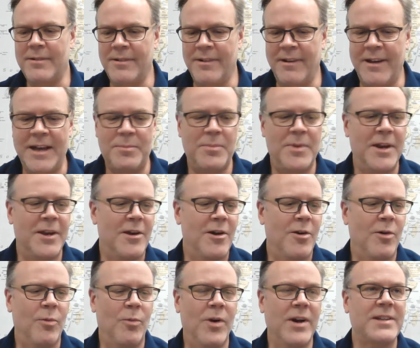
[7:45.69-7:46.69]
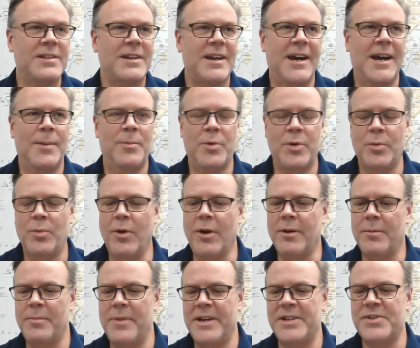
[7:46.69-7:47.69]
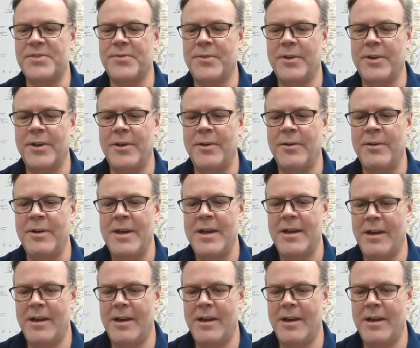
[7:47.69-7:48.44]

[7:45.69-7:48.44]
Let me know what time would work best for you.